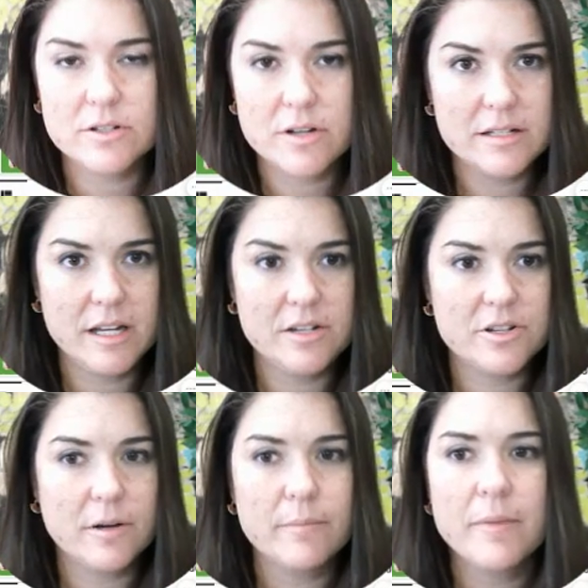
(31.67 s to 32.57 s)
grade
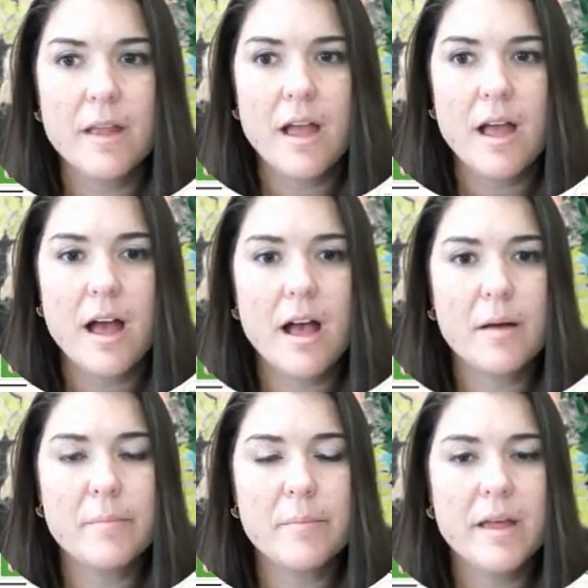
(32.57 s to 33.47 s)
teacher.
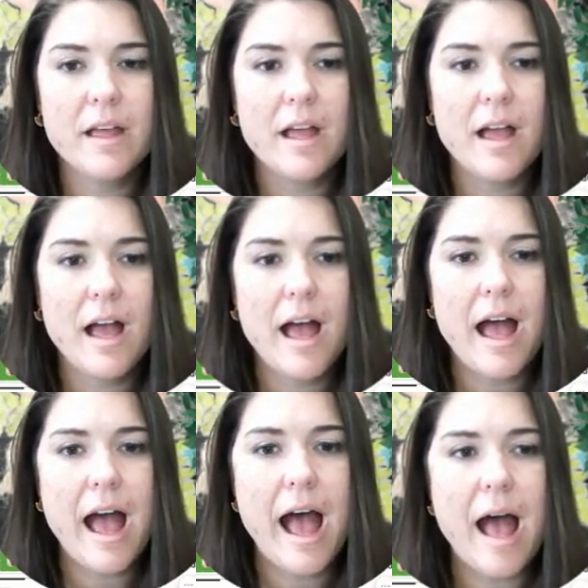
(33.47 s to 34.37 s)
I'm
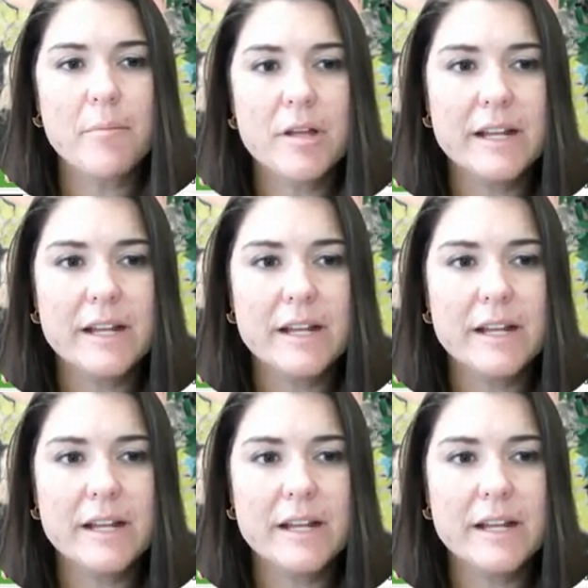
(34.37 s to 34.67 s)
going